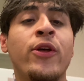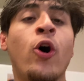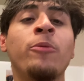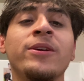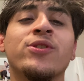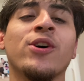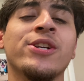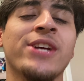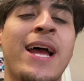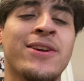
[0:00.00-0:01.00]
The homie
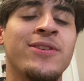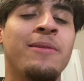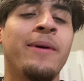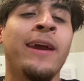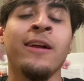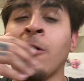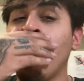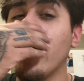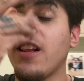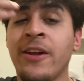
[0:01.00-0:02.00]
George actually made a
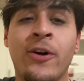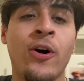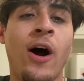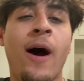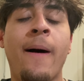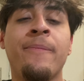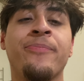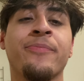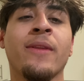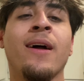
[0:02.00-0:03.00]
quick little
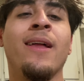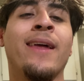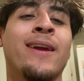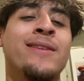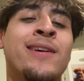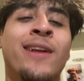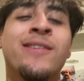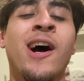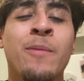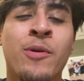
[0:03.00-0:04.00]
um, like a
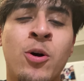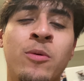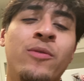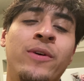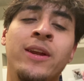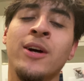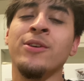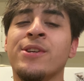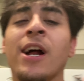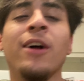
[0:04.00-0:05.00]
TikTok promo video.
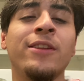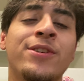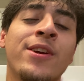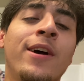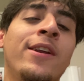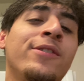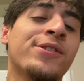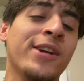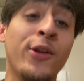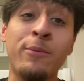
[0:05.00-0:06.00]
Shout out the channel,
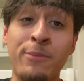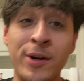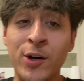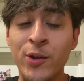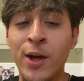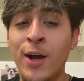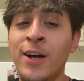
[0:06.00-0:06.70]
shout out the build.